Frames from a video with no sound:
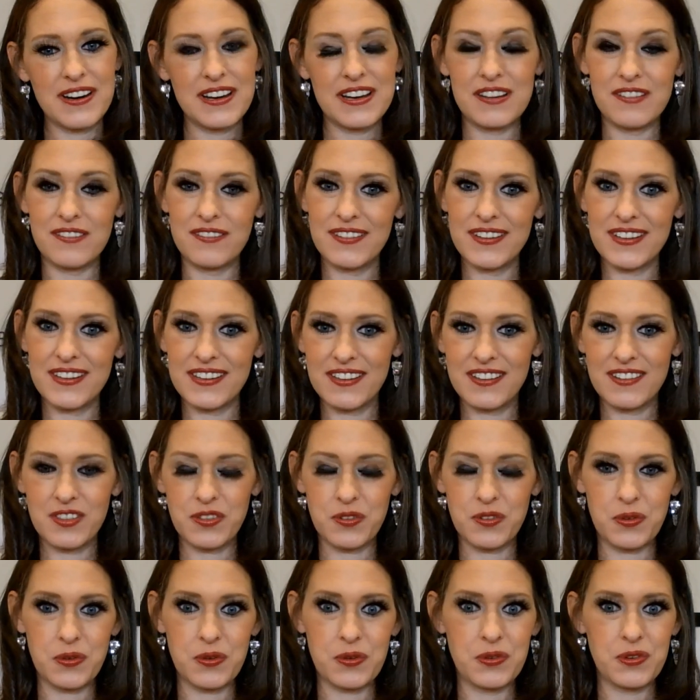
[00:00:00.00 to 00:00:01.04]
even
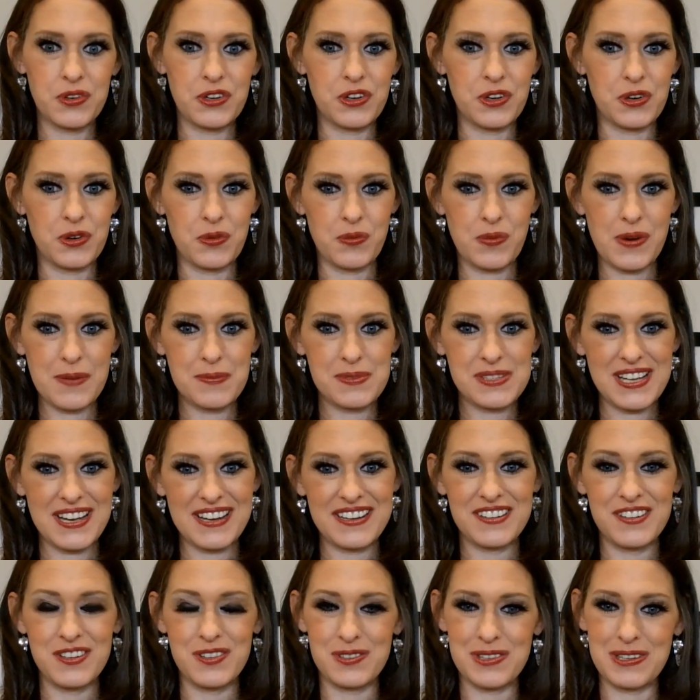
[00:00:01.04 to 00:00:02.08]
through your website
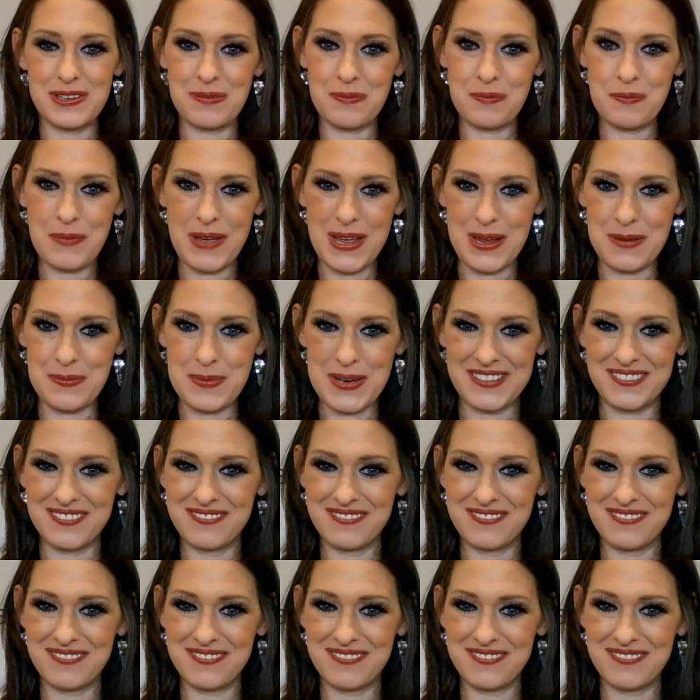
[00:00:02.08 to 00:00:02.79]
using PayPal.